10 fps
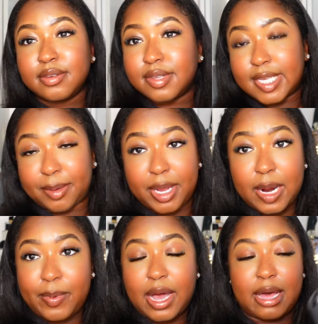Some
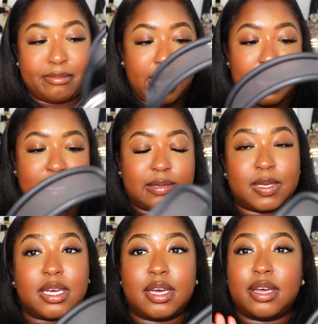AirPod Max
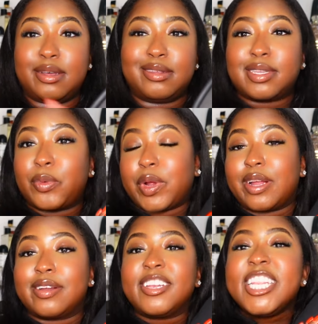because I won't
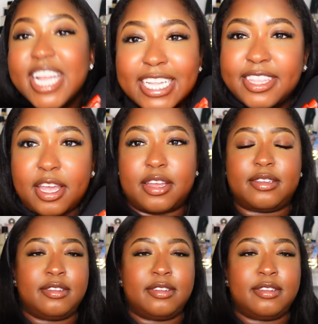hear nothing.